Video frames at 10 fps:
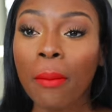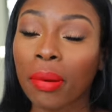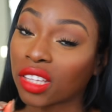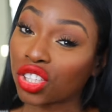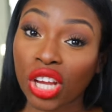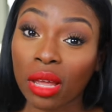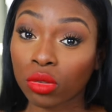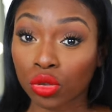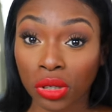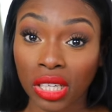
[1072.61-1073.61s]
But the shape
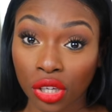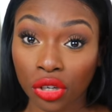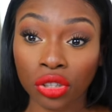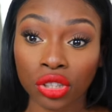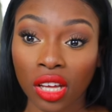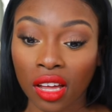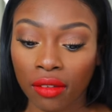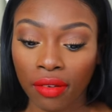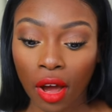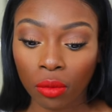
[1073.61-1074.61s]
was really good to kind
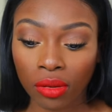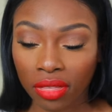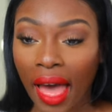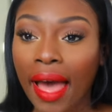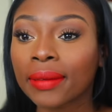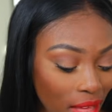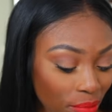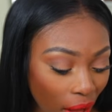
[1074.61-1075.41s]
of help with that.